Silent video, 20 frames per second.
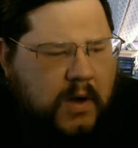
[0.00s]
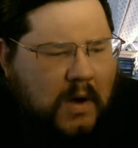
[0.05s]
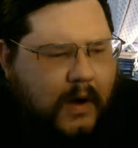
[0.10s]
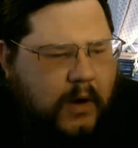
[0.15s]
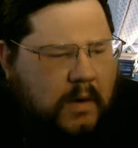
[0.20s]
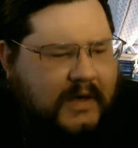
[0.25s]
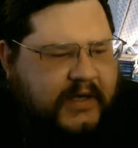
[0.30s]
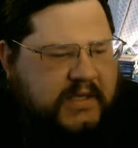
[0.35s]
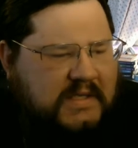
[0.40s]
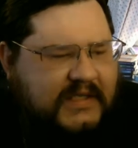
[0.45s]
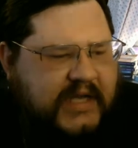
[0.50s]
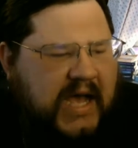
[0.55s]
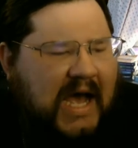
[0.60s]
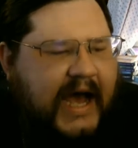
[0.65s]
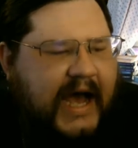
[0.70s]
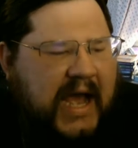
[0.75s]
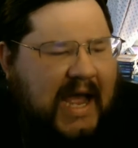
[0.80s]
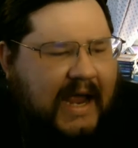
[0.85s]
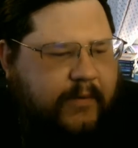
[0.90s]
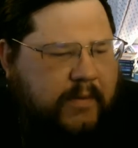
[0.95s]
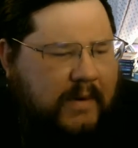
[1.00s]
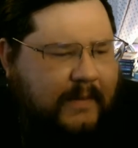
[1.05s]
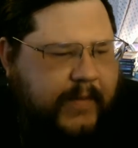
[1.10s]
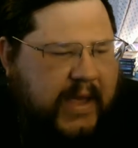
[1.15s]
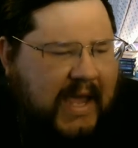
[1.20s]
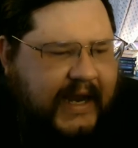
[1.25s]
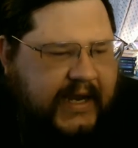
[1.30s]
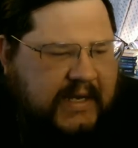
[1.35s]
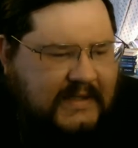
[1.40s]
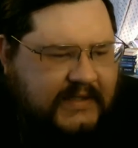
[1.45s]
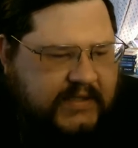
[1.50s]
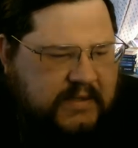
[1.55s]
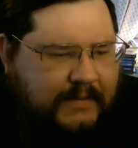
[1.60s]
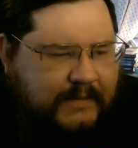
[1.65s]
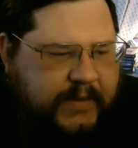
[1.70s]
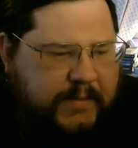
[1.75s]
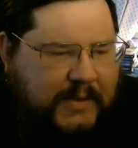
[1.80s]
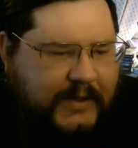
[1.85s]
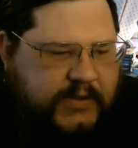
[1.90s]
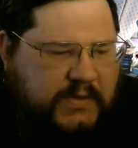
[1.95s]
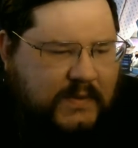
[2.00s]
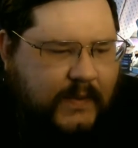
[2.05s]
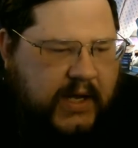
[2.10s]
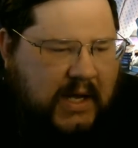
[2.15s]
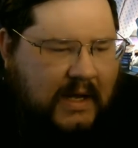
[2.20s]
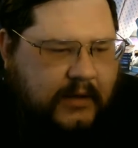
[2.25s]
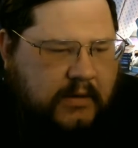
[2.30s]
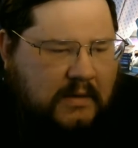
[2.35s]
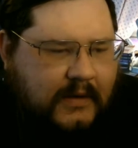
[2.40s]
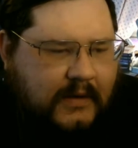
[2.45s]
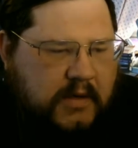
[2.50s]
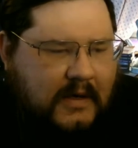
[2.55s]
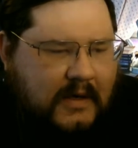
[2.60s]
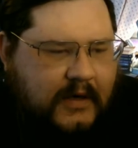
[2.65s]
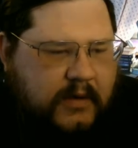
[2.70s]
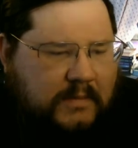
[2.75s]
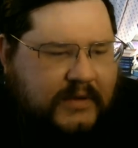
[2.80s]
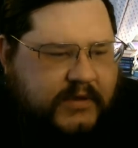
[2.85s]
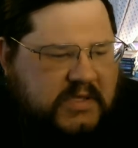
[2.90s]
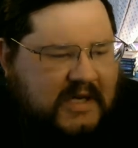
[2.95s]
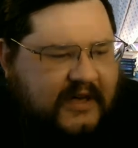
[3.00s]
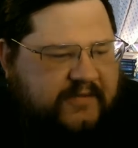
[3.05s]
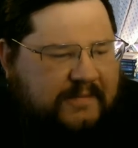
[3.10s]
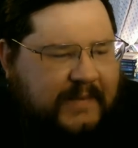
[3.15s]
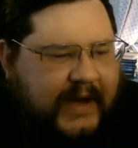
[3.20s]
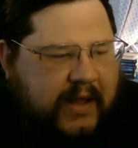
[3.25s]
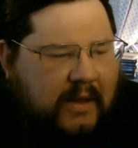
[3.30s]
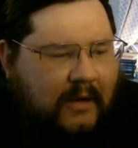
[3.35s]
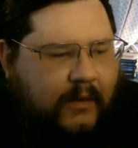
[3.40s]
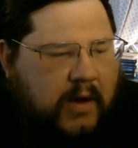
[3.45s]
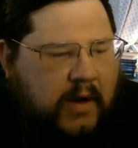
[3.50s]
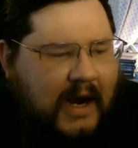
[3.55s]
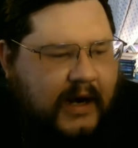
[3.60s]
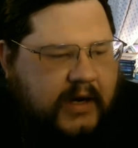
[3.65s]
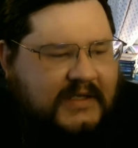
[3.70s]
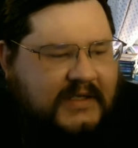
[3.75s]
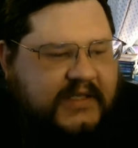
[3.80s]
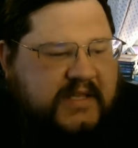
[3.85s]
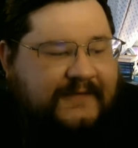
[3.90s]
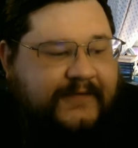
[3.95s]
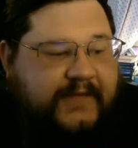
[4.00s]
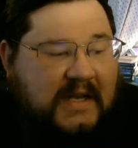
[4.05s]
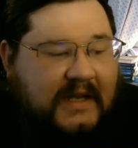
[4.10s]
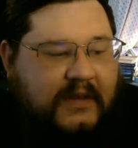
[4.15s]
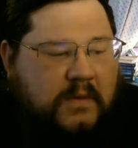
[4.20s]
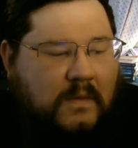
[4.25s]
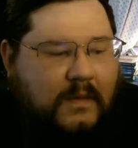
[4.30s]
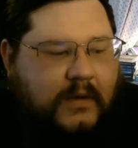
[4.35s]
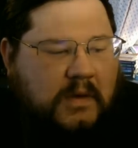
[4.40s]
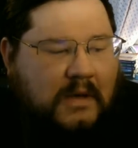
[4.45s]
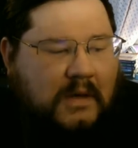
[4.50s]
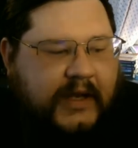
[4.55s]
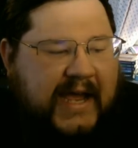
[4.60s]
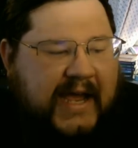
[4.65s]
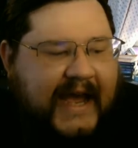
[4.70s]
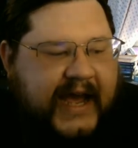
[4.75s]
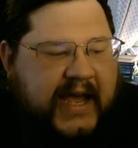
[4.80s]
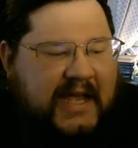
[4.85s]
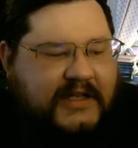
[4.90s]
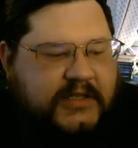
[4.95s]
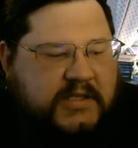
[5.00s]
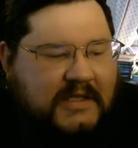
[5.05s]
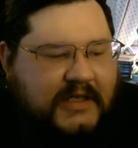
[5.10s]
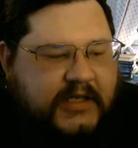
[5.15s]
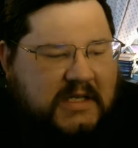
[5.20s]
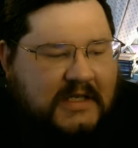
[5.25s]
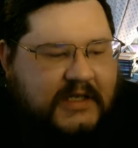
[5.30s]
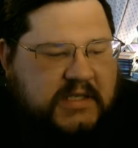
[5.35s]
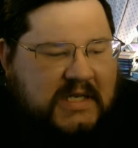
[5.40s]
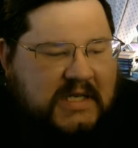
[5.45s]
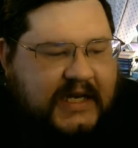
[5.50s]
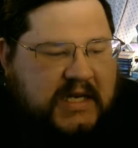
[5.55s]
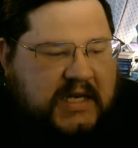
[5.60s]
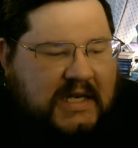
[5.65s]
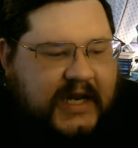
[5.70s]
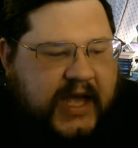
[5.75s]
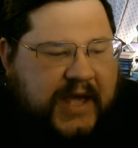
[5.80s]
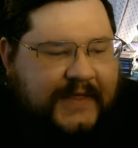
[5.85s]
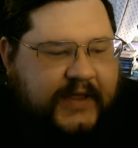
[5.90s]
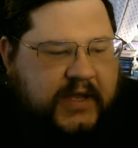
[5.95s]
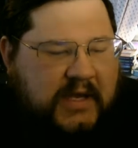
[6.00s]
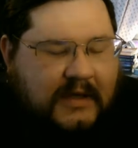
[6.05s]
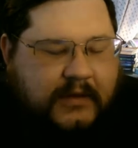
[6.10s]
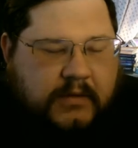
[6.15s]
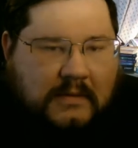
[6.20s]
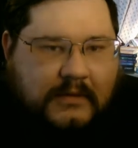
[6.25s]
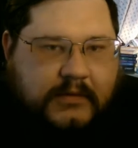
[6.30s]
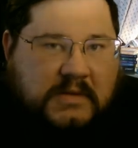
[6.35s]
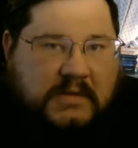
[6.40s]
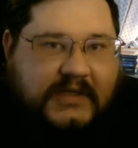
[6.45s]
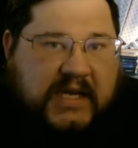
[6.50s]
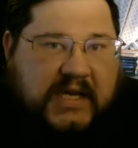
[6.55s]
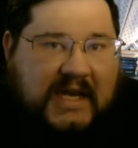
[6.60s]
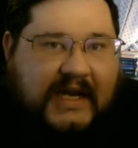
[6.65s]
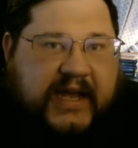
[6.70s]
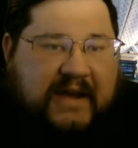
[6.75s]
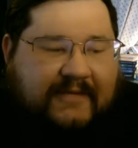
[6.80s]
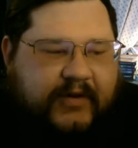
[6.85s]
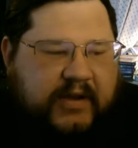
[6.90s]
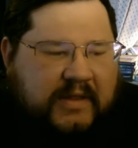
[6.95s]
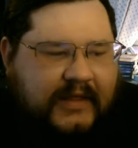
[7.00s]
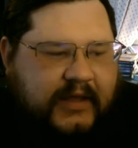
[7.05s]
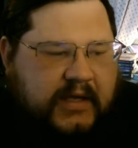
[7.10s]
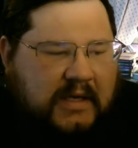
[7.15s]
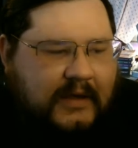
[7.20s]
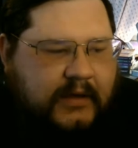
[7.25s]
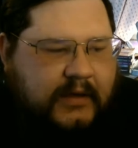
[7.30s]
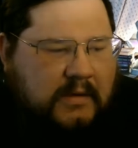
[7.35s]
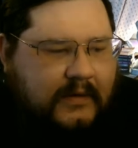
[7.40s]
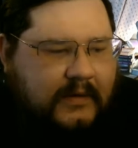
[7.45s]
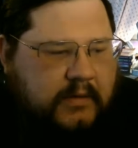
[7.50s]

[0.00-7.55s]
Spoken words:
Odin's eye remains in Mimir's well, preserved by the waters that feed the world Ash, seeing nothing, seeing everything.